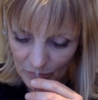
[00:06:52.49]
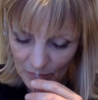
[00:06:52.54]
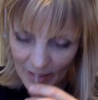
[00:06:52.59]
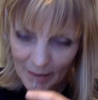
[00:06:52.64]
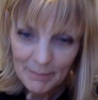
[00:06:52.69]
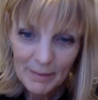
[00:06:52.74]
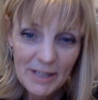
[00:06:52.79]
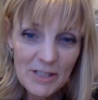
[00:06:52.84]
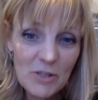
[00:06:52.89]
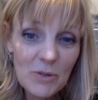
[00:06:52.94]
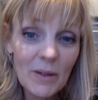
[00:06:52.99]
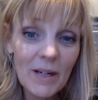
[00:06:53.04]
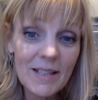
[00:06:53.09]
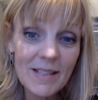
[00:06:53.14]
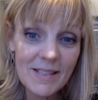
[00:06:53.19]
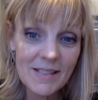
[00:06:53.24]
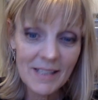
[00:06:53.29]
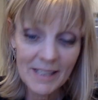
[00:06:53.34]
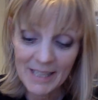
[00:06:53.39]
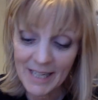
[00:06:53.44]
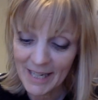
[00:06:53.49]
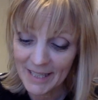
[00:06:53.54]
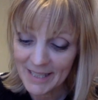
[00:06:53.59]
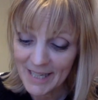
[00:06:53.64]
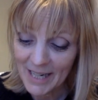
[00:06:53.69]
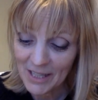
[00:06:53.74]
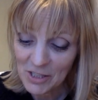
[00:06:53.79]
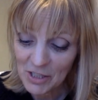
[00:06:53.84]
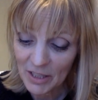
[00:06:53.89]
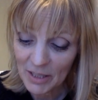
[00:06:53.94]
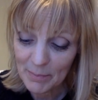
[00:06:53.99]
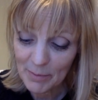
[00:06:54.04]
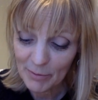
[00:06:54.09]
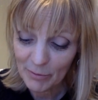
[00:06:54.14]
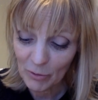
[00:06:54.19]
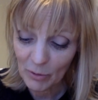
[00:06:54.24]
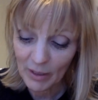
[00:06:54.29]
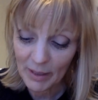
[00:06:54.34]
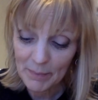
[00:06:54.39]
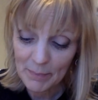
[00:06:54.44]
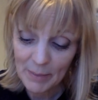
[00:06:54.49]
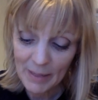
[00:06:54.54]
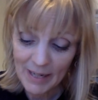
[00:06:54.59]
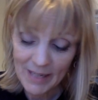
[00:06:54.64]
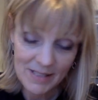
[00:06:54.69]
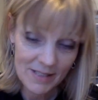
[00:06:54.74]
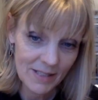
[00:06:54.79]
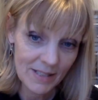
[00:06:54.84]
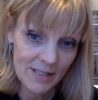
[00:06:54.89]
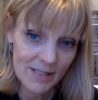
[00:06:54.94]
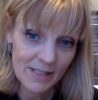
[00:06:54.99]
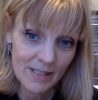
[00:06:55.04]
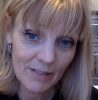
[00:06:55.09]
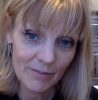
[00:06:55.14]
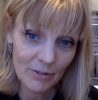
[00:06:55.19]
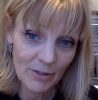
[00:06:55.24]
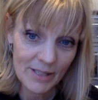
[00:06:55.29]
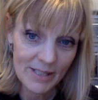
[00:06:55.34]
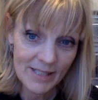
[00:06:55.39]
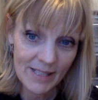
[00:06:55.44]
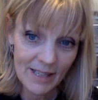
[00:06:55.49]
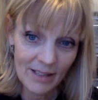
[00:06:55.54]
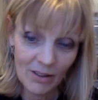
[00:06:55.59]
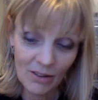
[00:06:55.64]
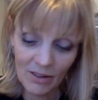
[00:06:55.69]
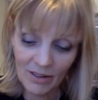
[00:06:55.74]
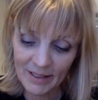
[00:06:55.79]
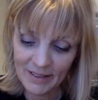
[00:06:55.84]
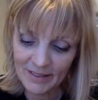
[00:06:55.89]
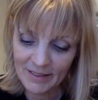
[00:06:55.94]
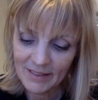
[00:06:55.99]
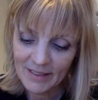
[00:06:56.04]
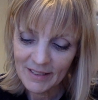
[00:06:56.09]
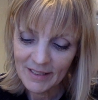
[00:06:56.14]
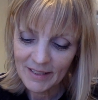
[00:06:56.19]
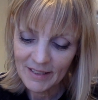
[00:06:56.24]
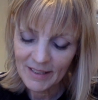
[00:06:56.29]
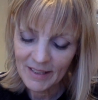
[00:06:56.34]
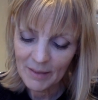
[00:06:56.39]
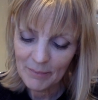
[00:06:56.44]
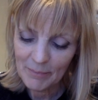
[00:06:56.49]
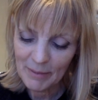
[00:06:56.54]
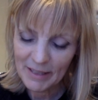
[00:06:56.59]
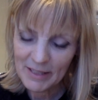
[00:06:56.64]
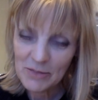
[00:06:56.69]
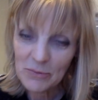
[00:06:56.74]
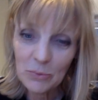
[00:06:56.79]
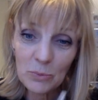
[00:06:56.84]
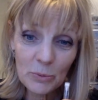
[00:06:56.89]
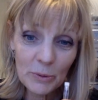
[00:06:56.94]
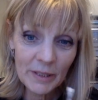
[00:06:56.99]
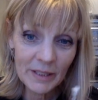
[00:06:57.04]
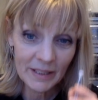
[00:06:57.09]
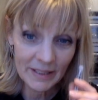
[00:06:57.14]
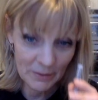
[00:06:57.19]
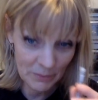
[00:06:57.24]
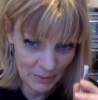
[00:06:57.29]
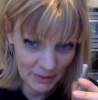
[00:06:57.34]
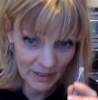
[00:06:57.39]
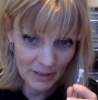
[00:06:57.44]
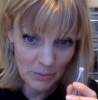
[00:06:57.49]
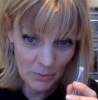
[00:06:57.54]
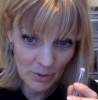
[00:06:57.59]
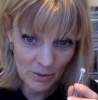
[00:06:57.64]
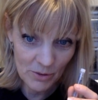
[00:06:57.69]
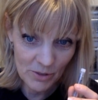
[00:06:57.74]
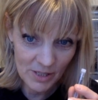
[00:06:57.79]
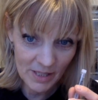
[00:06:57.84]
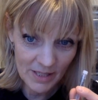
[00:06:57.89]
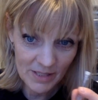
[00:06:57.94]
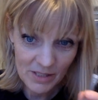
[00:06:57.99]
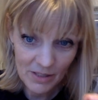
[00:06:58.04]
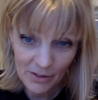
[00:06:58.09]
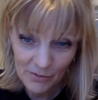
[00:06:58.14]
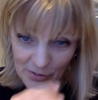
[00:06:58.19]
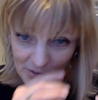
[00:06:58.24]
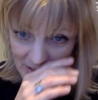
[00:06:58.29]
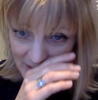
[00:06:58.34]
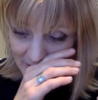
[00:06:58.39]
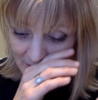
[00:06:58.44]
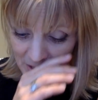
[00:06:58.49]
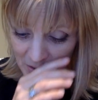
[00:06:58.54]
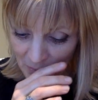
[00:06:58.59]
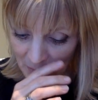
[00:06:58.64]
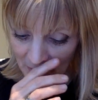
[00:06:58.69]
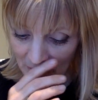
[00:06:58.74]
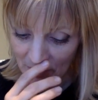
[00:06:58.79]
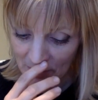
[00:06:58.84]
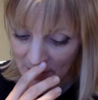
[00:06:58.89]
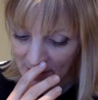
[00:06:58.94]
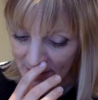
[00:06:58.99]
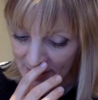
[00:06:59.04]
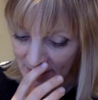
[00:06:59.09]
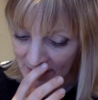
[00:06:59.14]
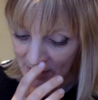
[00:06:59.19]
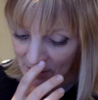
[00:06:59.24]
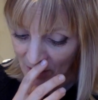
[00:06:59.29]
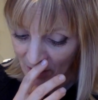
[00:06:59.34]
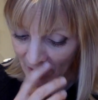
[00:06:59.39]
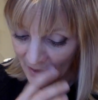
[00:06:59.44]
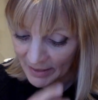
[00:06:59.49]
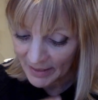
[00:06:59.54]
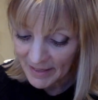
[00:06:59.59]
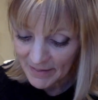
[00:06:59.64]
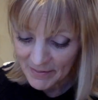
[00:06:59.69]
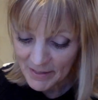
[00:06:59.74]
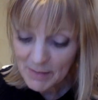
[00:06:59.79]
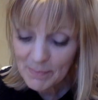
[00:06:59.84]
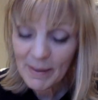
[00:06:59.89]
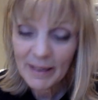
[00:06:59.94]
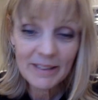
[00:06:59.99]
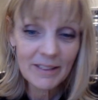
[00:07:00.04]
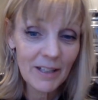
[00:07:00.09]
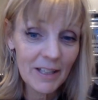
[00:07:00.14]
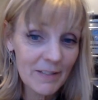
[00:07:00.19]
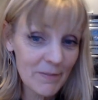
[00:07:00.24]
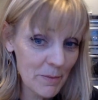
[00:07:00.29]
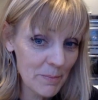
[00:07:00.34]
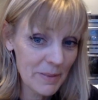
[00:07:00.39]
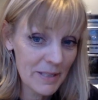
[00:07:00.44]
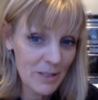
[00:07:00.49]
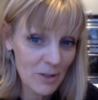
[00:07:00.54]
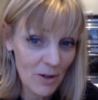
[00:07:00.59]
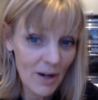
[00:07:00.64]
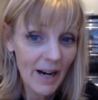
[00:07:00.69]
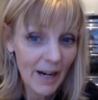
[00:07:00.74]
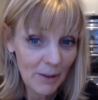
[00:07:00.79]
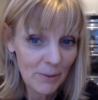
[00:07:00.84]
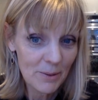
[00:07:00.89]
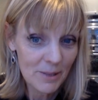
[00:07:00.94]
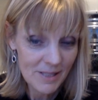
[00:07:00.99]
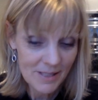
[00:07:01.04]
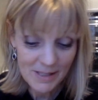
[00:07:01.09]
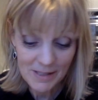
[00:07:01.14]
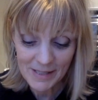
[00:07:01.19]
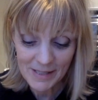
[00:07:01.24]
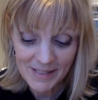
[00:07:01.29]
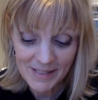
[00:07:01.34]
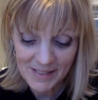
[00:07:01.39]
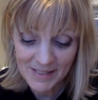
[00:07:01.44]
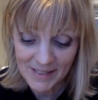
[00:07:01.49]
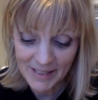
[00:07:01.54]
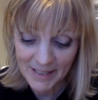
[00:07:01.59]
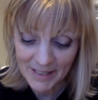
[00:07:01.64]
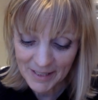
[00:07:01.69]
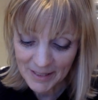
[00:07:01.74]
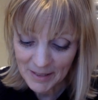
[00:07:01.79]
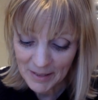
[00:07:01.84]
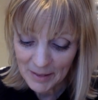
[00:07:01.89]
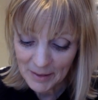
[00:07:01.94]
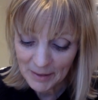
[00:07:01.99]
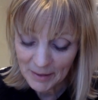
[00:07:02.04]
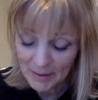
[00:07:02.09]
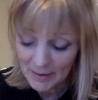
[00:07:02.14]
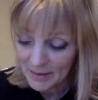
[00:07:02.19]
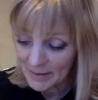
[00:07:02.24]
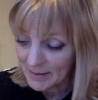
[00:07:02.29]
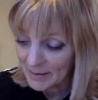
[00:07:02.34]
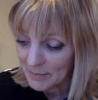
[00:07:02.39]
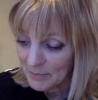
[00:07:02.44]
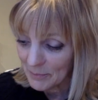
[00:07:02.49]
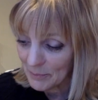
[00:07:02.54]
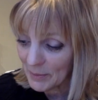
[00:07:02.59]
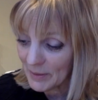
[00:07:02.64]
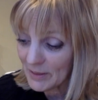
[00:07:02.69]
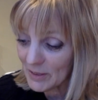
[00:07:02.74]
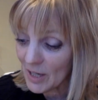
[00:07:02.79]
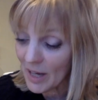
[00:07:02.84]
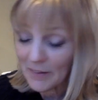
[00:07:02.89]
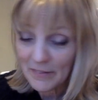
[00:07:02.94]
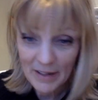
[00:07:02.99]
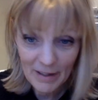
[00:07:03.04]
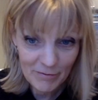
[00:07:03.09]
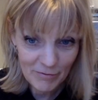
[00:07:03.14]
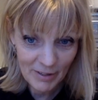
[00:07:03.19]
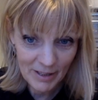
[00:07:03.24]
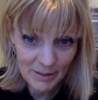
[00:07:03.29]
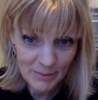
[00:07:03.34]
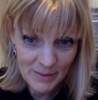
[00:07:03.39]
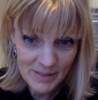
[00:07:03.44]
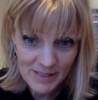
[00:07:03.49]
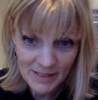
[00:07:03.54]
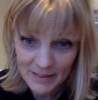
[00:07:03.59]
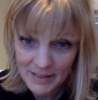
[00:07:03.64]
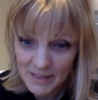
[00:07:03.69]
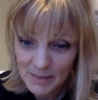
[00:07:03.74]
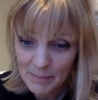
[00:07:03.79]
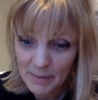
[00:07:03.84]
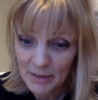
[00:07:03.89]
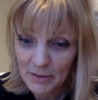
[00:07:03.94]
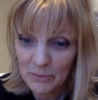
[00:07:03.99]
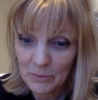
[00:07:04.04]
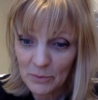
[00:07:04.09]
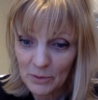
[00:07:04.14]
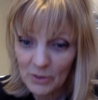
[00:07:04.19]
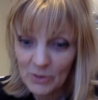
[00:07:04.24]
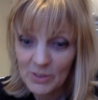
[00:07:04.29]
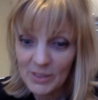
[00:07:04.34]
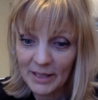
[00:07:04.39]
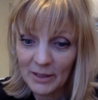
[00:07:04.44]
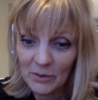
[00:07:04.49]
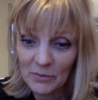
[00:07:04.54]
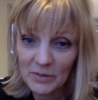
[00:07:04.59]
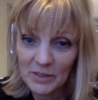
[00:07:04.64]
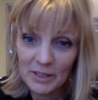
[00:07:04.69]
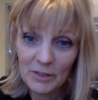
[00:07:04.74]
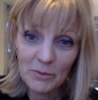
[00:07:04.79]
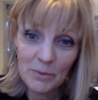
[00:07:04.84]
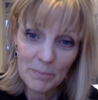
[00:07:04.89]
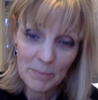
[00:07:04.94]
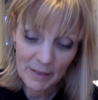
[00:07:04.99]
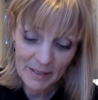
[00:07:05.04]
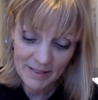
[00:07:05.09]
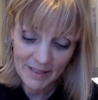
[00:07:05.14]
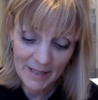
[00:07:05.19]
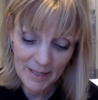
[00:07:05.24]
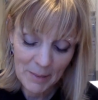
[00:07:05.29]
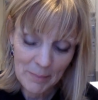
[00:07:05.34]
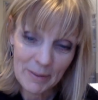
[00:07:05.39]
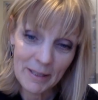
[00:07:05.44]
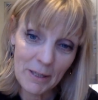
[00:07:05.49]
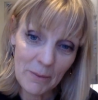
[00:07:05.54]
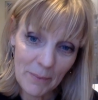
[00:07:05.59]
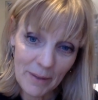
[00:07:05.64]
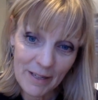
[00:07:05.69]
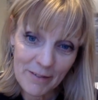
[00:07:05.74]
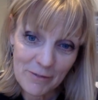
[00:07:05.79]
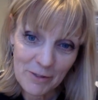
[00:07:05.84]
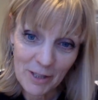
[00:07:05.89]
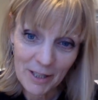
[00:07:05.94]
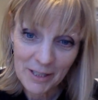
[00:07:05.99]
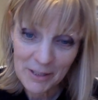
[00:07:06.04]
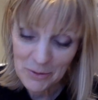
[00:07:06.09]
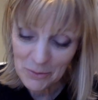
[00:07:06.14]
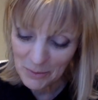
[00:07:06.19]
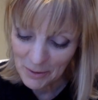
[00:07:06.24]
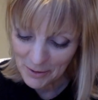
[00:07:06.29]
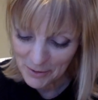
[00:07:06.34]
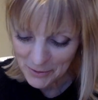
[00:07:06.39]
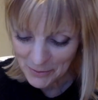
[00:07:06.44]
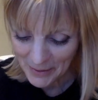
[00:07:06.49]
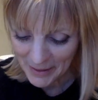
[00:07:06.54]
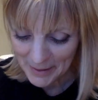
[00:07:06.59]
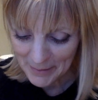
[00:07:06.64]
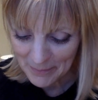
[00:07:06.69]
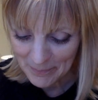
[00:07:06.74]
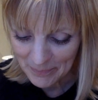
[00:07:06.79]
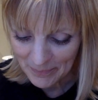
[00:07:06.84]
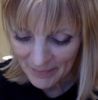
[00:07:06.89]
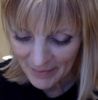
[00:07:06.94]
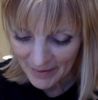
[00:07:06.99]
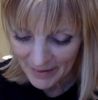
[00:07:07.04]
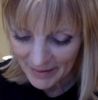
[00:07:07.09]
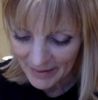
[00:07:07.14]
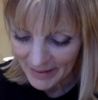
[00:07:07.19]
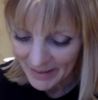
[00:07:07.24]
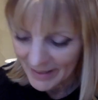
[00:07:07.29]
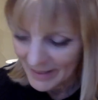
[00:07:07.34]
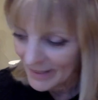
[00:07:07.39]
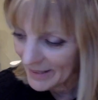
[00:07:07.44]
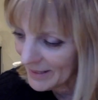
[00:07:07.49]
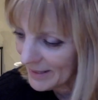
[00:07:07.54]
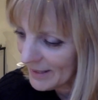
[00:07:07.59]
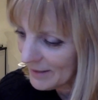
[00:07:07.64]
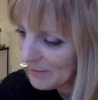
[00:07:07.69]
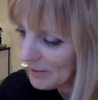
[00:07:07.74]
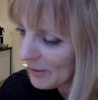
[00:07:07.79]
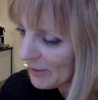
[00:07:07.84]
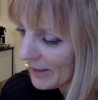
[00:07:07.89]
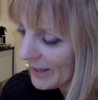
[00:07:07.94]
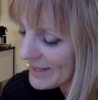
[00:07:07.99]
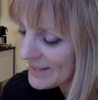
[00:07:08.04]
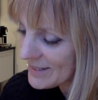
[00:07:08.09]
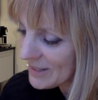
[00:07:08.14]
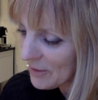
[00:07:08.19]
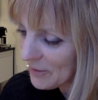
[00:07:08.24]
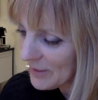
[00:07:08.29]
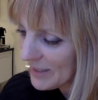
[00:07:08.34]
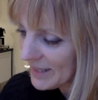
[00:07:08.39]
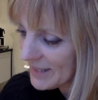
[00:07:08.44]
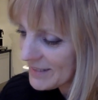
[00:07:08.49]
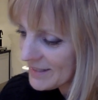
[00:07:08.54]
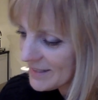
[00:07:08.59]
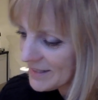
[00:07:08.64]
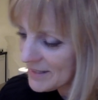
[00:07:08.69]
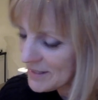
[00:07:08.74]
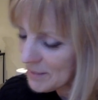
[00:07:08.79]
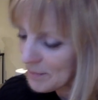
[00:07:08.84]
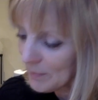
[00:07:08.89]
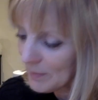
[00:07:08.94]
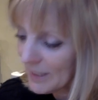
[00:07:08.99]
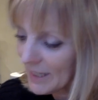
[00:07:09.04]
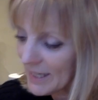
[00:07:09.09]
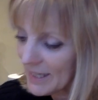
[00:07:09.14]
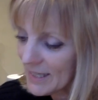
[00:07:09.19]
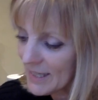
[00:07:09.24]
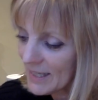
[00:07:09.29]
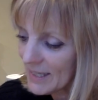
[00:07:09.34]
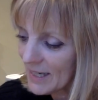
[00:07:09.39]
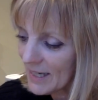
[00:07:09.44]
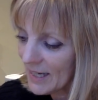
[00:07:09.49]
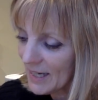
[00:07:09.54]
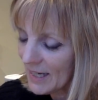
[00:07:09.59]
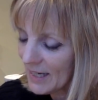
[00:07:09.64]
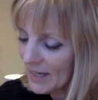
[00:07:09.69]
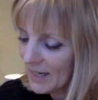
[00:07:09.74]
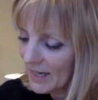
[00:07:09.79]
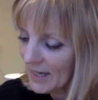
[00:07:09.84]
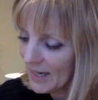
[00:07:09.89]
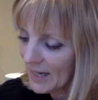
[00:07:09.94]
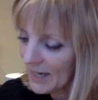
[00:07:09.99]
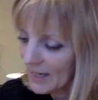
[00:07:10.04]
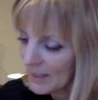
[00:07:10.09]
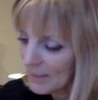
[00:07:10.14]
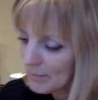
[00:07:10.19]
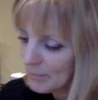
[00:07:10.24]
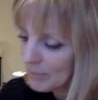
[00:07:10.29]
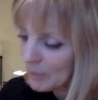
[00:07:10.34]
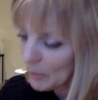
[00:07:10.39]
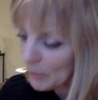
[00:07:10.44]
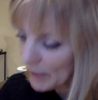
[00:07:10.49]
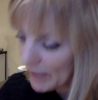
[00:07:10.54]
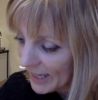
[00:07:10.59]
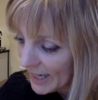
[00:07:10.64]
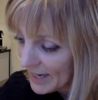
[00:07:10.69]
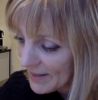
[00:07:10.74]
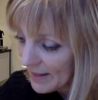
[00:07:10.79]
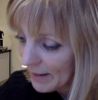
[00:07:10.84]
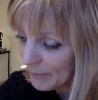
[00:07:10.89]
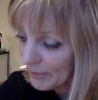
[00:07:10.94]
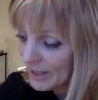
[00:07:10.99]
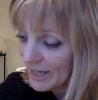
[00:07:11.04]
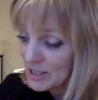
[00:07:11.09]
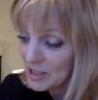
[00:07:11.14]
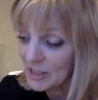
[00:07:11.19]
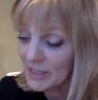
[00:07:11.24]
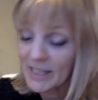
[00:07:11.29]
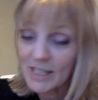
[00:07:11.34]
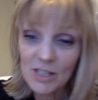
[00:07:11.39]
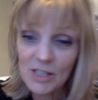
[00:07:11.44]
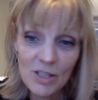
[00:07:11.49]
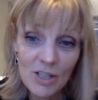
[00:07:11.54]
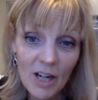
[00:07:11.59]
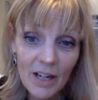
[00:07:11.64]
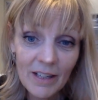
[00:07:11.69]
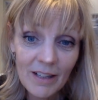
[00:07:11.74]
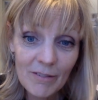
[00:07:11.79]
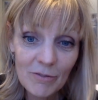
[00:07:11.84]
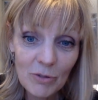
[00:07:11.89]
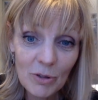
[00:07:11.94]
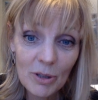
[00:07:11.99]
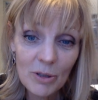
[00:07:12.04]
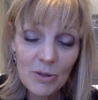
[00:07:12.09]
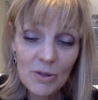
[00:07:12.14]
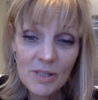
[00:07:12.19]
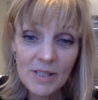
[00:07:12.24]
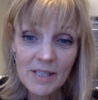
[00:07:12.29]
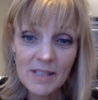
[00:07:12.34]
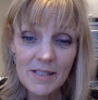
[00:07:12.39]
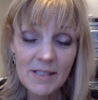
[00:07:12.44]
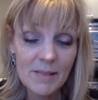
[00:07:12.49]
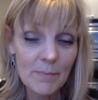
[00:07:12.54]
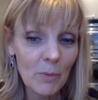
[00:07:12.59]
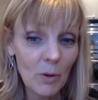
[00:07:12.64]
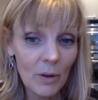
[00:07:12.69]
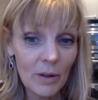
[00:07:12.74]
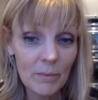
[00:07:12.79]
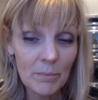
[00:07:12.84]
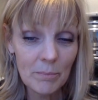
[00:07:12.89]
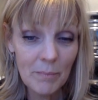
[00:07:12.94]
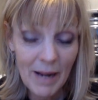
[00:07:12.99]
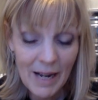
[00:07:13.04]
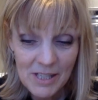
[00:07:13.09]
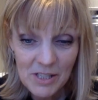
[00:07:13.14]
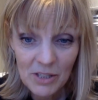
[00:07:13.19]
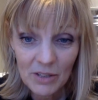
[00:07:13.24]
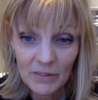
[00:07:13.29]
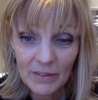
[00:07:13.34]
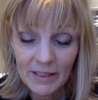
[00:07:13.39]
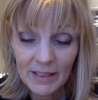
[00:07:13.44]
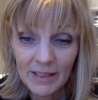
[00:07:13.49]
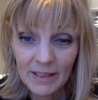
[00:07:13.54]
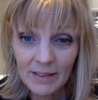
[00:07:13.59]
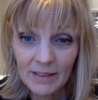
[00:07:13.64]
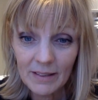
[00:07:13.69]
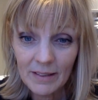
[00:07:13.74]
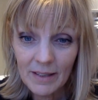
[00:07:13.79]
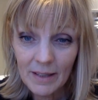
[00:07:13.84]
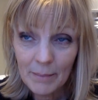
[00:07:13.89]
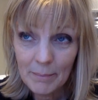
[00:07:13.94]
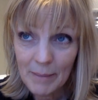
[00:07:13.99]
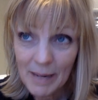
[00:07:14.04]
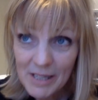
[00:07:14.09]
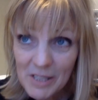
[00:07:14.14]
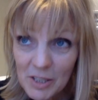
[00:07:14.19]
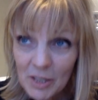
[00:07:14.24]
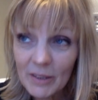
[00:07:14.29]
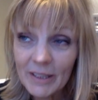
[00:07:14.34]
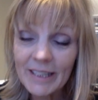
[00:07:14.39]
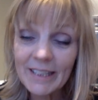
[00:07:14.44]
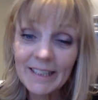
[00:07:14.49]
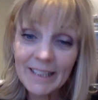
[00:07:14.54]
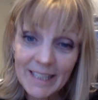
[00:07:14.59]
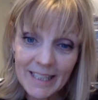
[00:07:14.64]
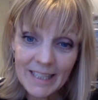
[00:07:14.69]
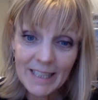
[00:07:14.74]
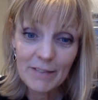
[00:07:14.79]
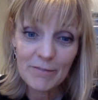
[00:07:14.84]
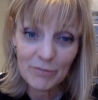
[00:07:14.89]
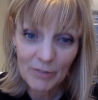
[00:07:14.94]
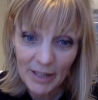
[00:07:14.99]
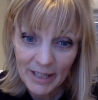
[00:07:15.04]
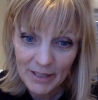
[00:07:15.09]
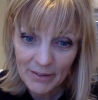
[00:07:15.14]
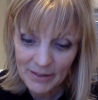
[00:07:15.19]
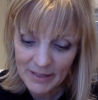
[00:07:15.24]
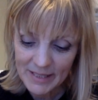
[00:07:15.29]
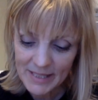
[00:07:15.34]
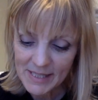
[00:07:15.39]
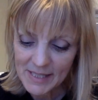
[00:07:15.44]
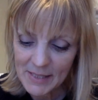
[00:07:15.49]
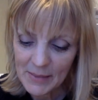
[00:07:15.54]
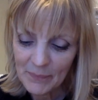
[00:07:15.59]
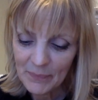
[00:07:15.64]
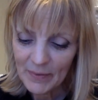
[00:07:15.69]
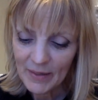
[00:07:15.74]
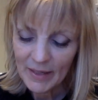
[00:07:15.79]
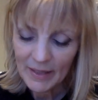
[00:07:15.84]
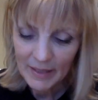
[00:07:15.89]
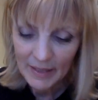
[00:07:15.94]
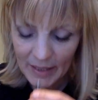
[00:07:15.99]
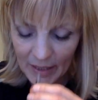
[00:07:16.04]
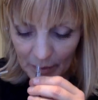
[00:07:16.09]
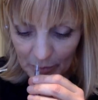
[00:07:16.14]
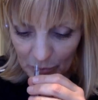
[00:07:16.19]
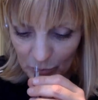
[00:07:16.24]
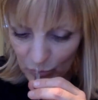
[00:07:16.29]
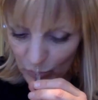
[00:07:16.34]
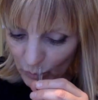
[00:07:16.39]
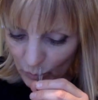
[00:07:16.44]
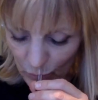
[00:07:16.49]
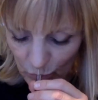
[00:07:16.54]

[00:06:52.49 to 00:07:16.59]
I might try this again actually before I pass the Discovery set on but it's really really rosy so if you're not into rose this is not this might not even be your house is like but not that fragrance. Elisabethan Rose, I don't think you would pick that up anyway if you're not into rose, right? Um, okay, so next is Blenheim Bouquet. That one actually does not have rose. This is a more masculine, masculine leaning fragrance. Um,